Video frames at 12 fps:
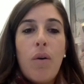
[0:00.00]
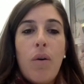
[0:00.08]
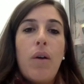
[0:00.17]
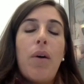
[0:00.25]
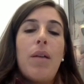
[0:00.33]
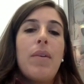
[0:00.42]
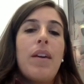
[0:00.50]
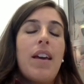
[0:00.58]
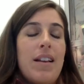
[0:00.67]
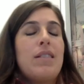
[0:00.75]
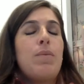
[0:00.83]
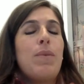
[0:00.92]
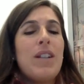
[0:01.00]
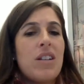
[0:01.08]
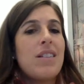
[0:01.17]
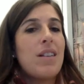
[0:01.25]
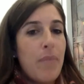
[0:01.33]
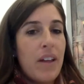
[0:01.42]
we want to be,
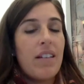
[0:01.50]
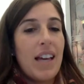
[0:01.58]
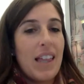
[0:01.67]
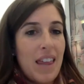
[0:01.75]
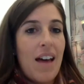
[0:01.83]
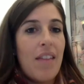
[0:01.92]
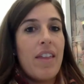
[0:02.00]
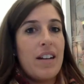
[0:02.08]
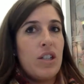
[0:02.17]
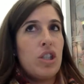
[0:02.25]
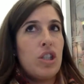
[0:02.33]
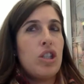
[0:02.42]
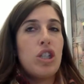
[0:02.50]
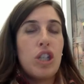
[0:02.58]
especially something like that is